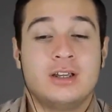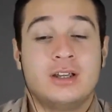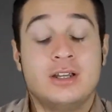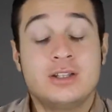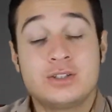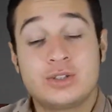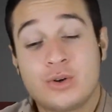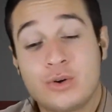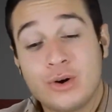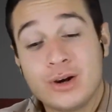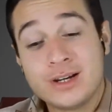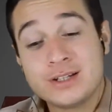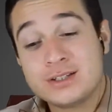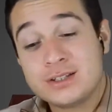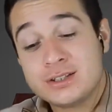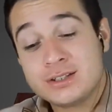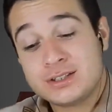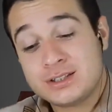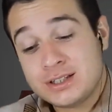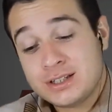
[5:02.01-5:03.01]
it's
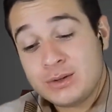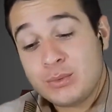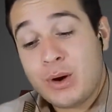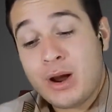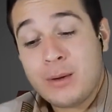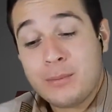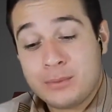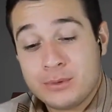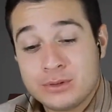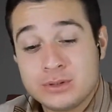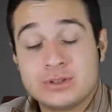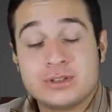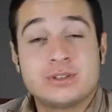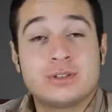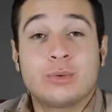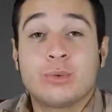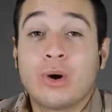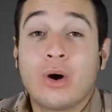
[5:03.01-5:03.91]
crazy to see rappers